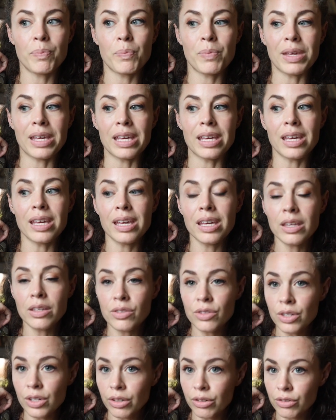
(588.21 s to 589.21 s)
be
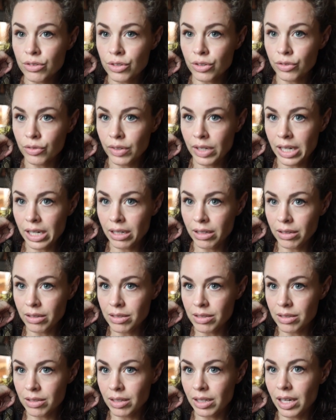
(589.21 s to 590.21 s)
easier to
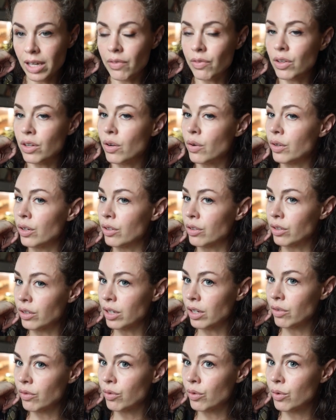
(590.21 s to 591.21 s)
read if you know what you're
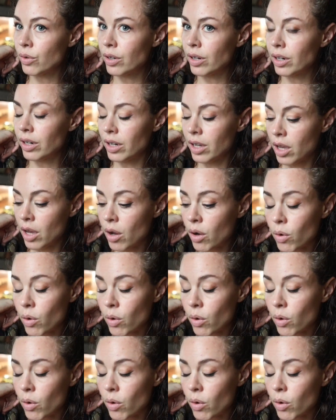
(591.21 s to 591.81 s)
looking for,